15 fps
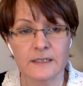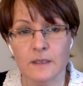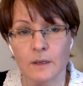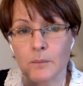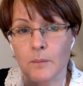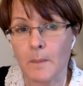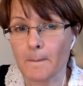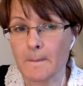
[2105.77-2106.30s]

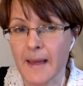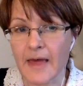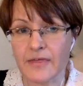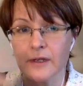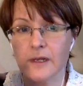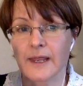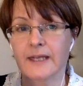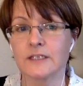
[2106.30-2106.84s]
So
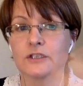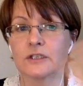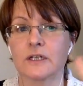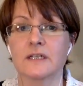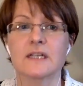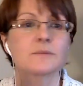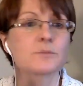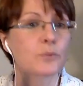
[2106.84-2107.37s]

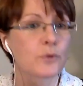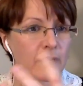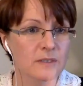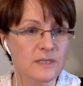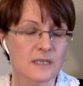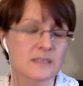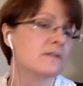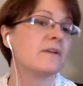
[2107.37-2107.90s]
methylation, this
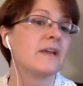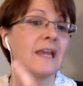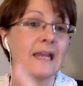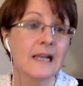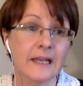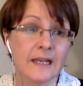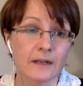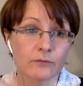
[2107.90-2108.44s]
process of
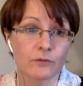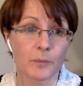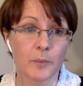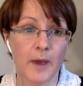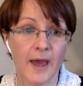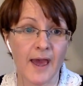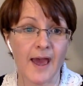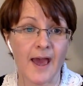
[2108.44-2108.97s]
healing and
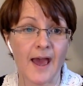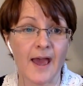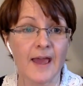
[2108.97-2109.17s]
repair,